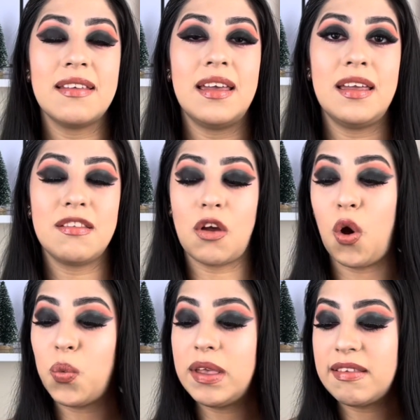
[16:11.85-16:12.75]
it's
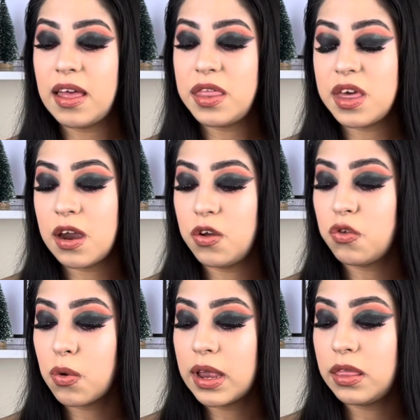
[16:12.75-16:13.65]
always there
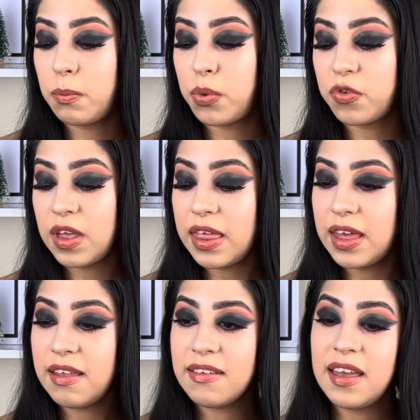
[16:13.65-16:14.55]
during the posadas.